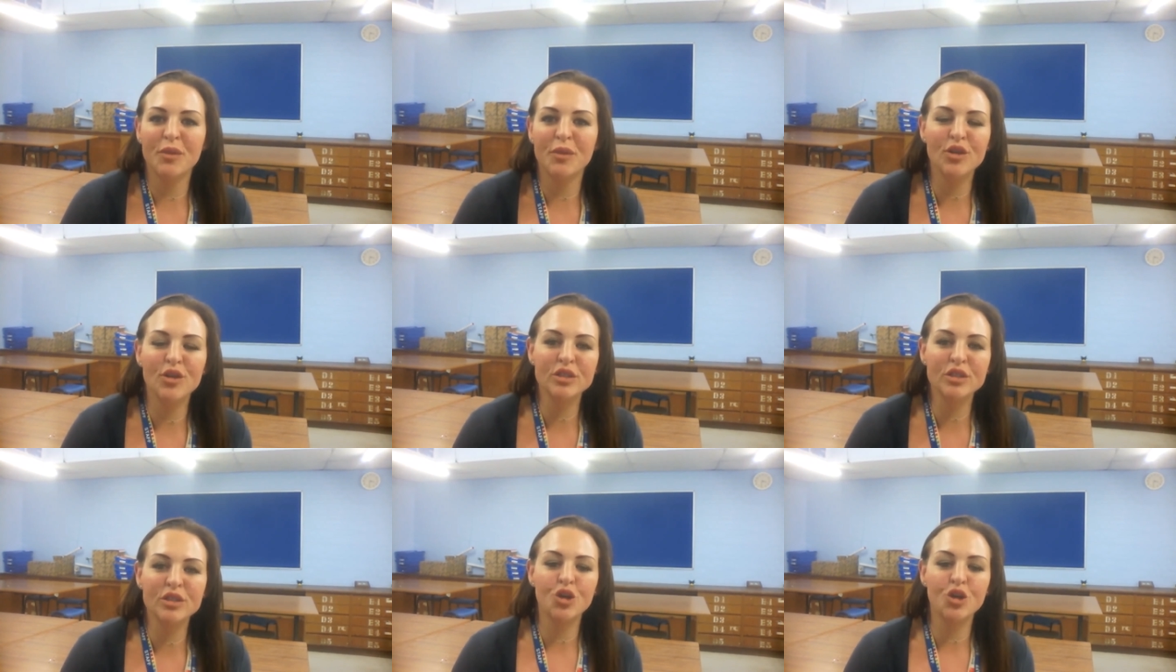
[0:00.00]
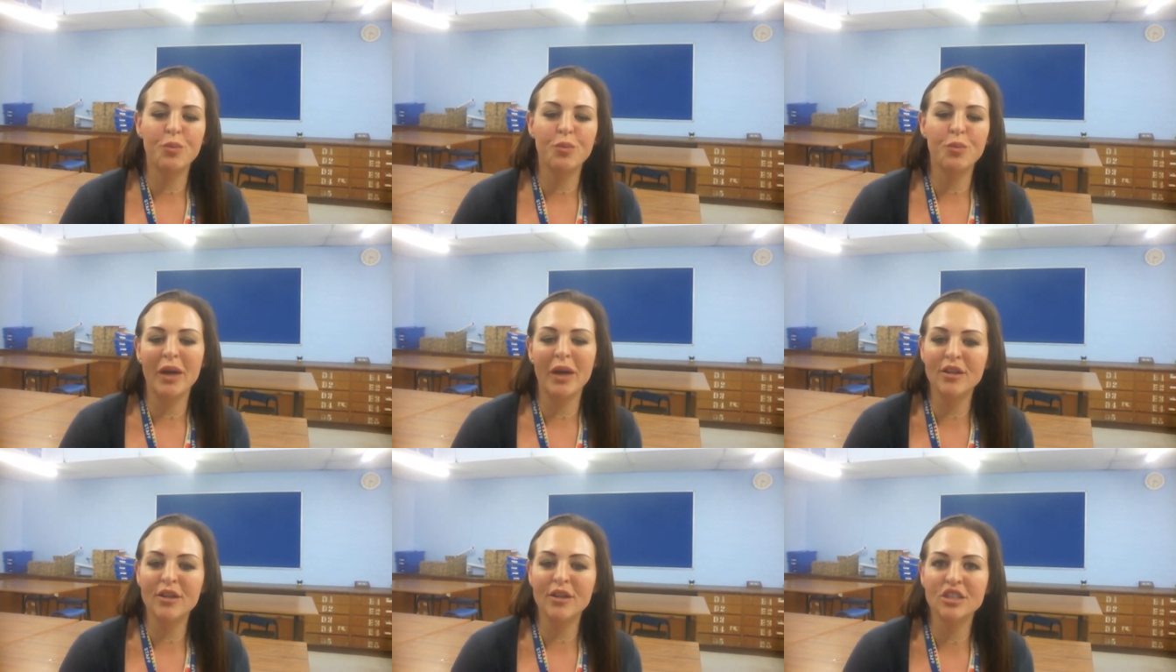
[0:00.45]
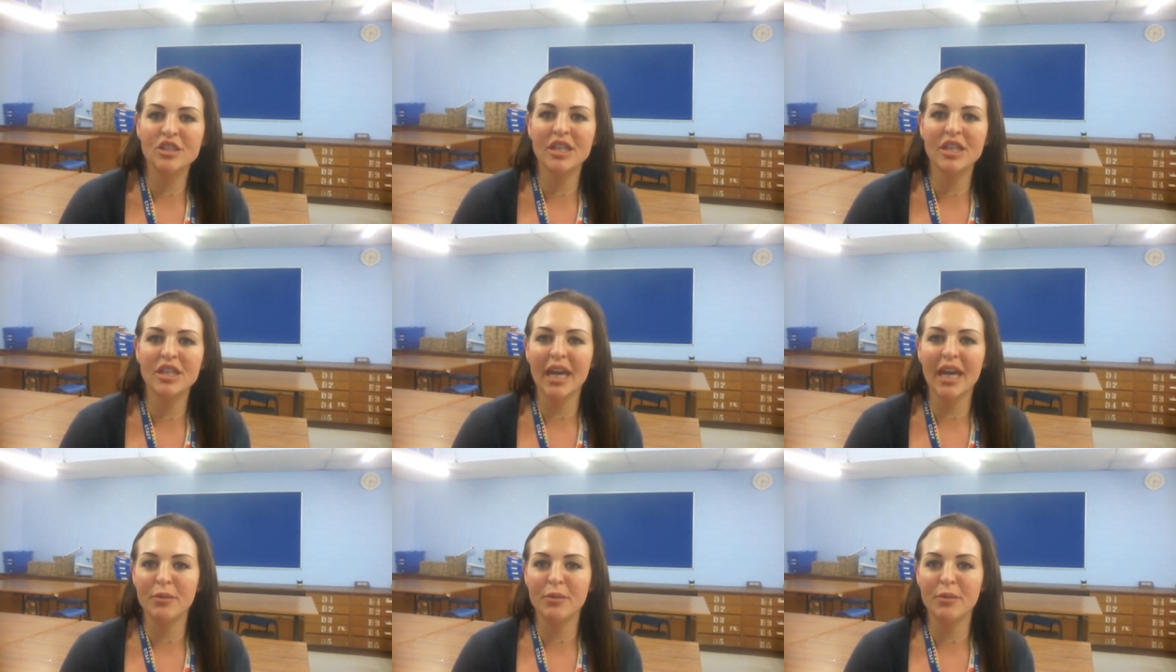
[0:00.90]
you're taught
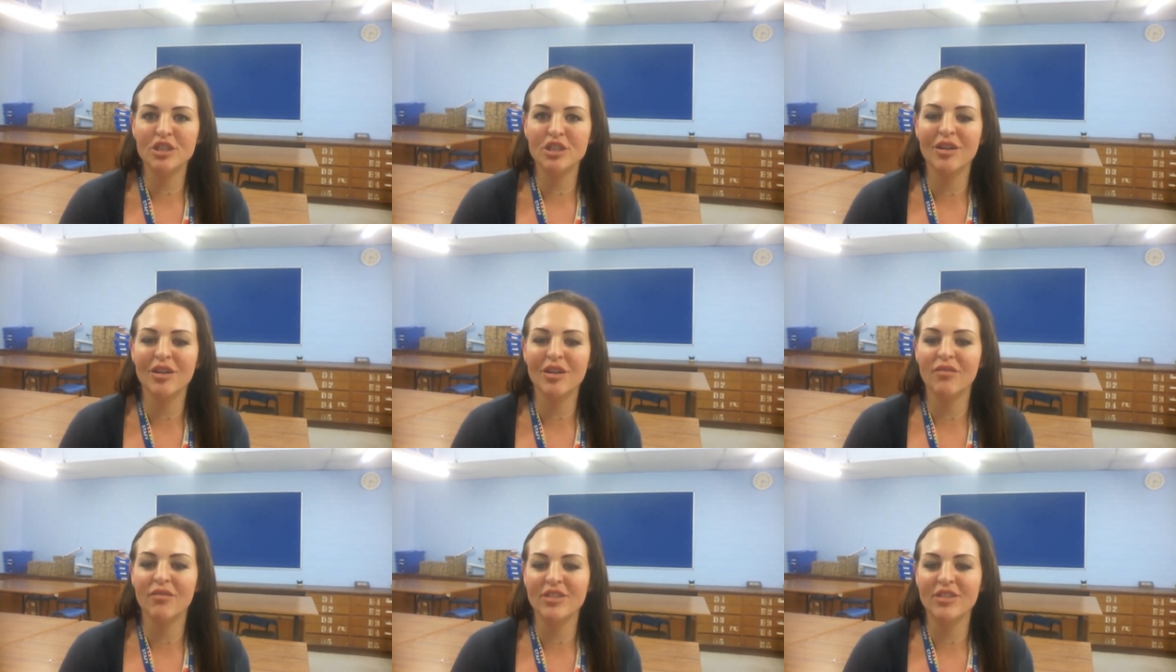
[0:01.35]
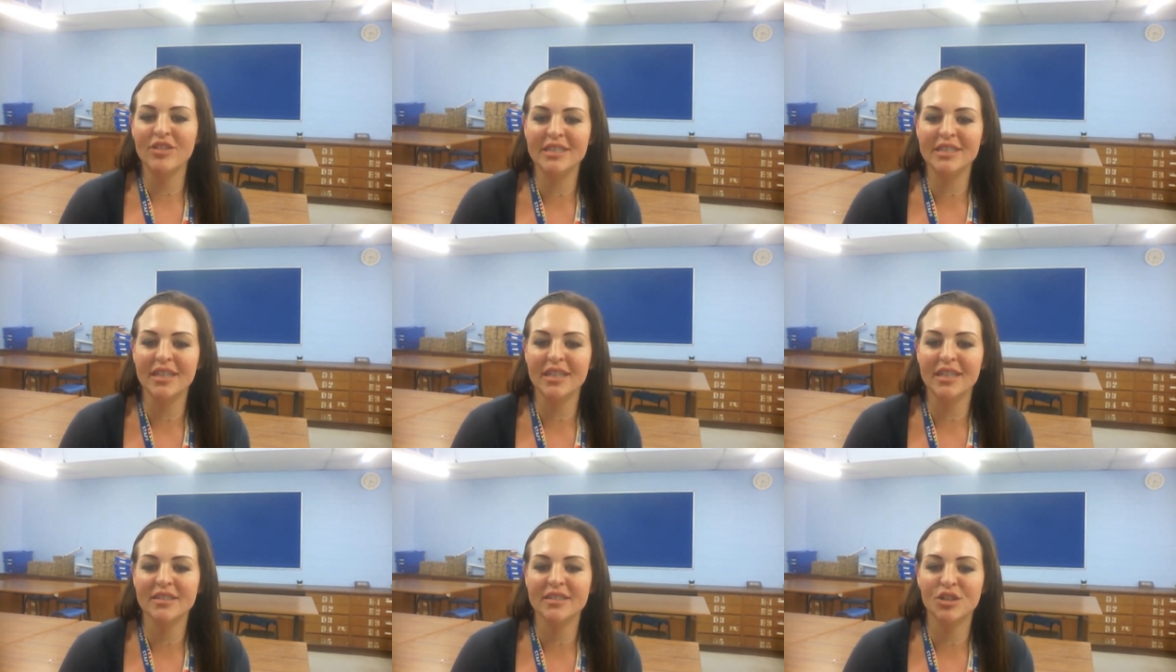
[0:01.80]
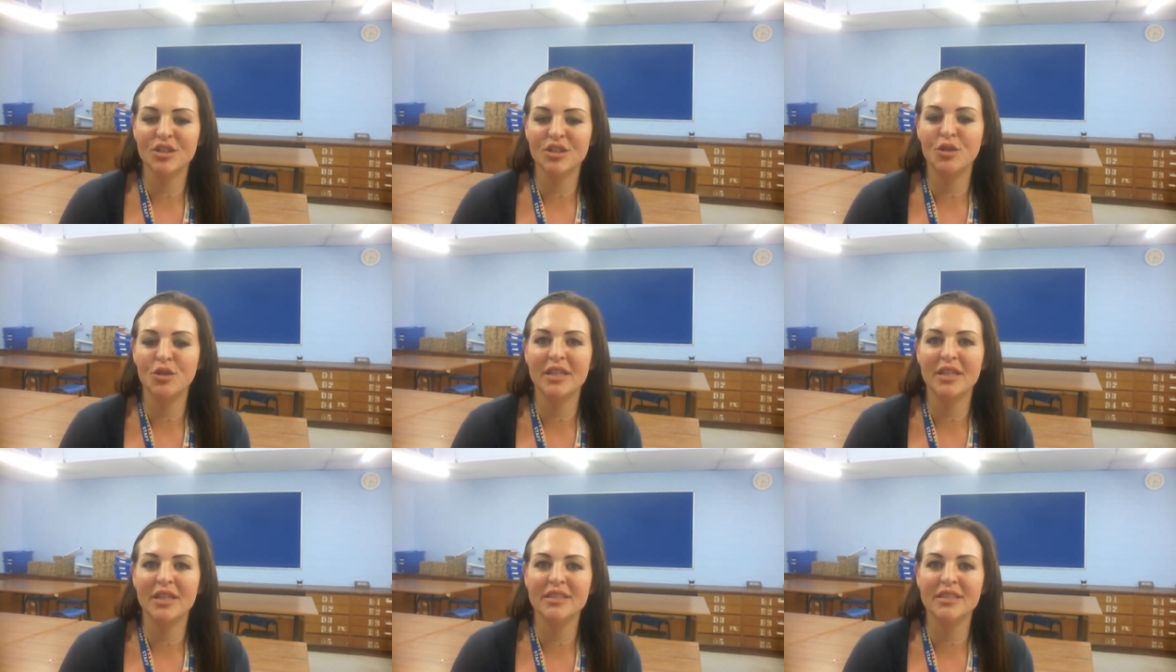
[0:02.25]
biology, chemistry and physics
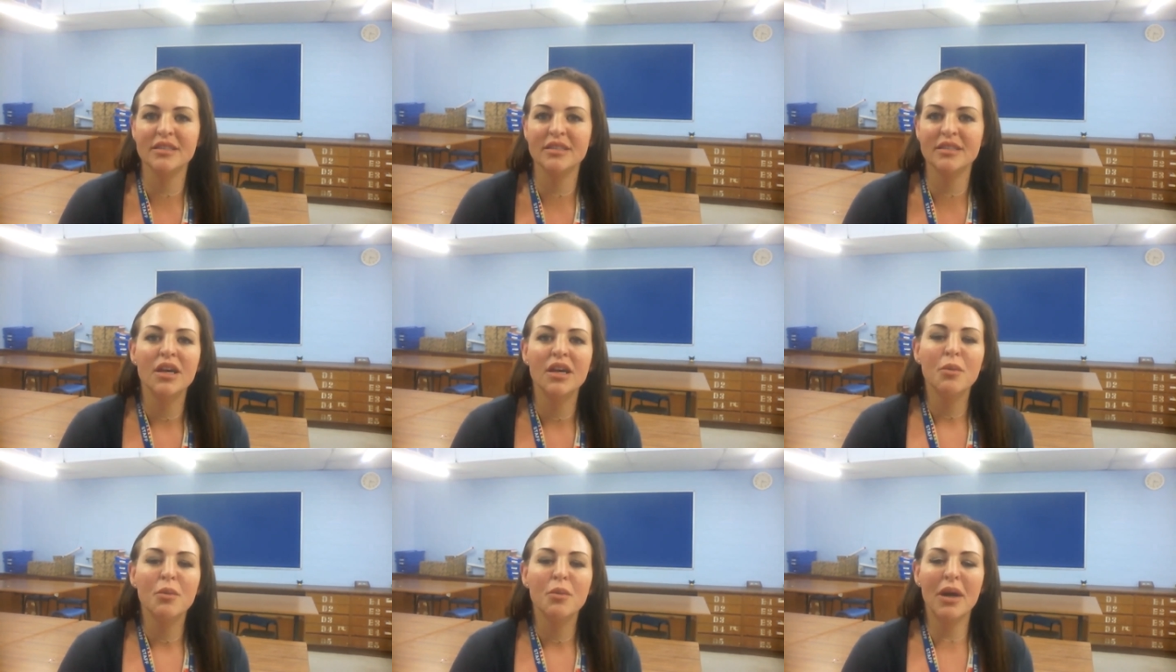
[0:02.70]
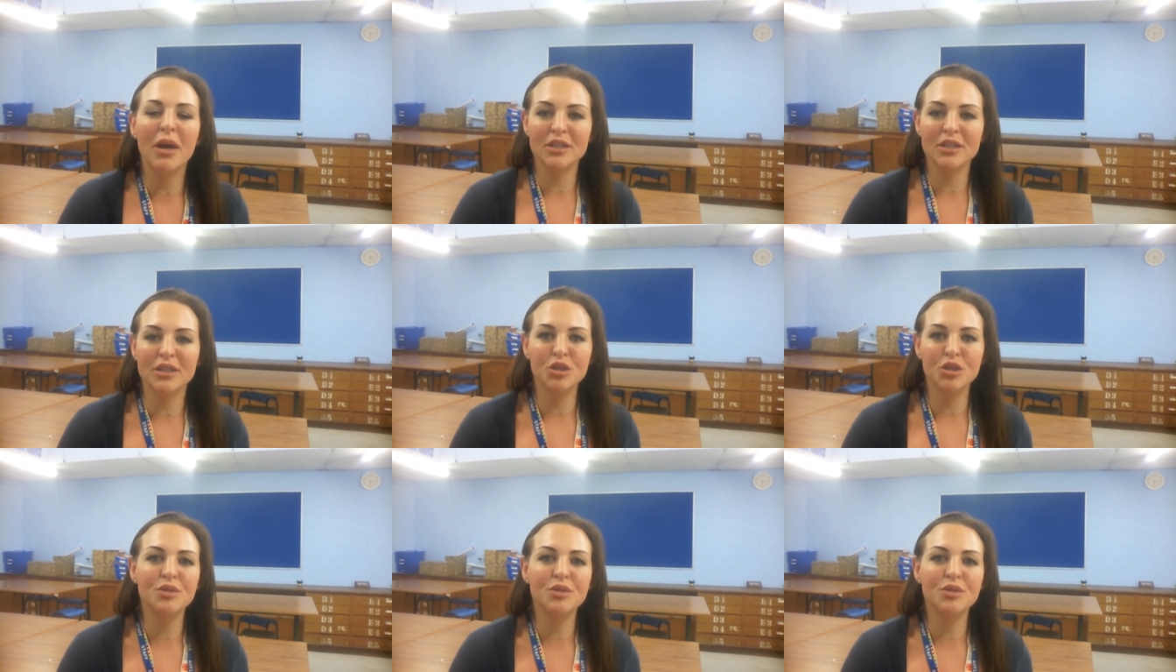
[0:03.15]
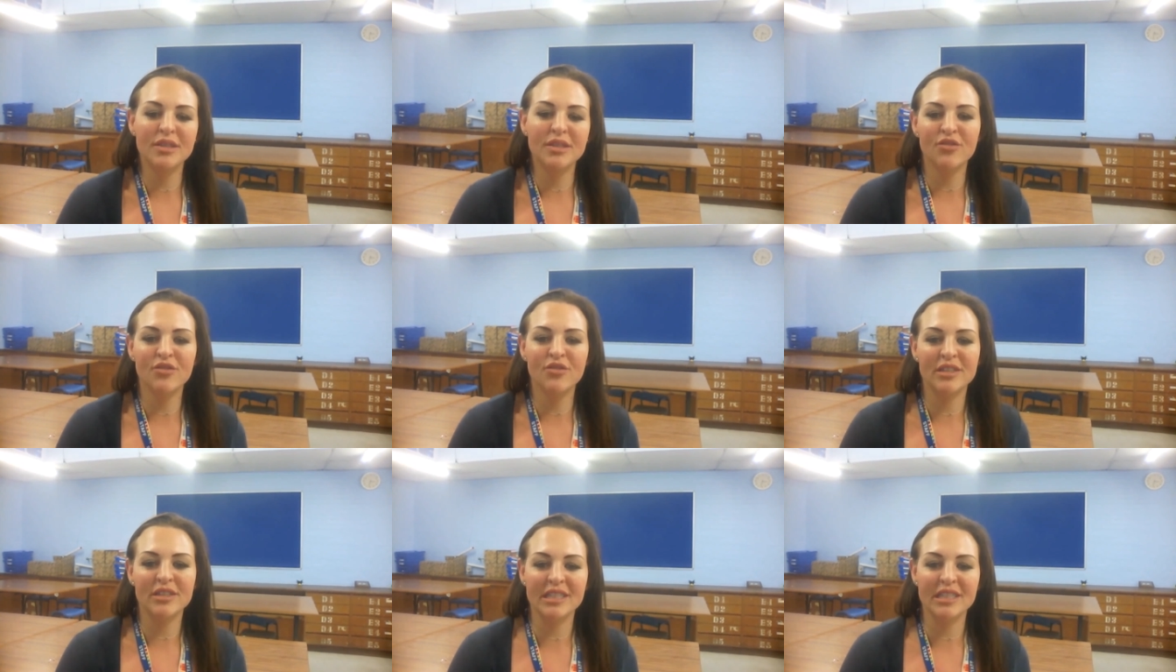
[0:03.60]
units by two
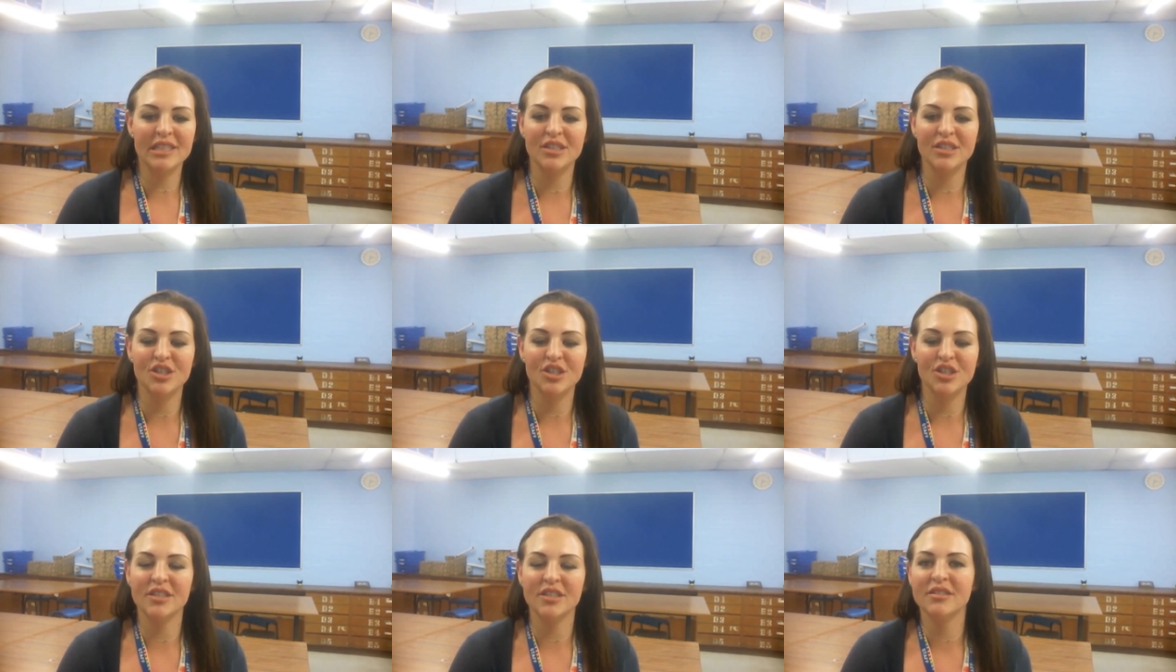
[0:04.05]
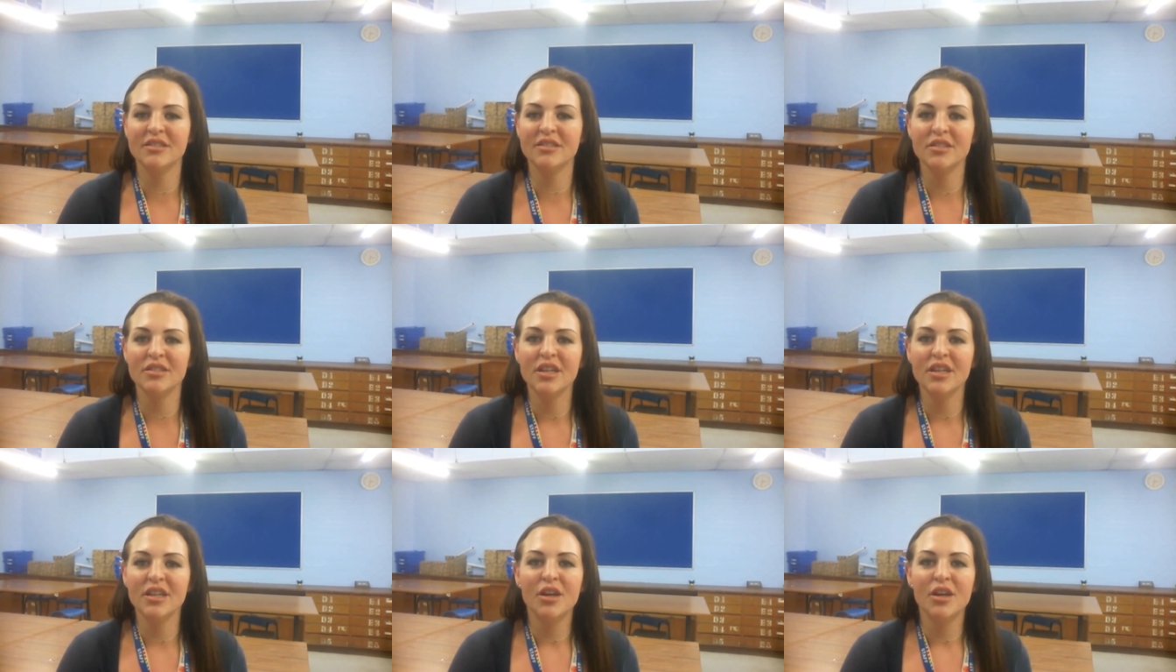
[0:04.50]
different teachers.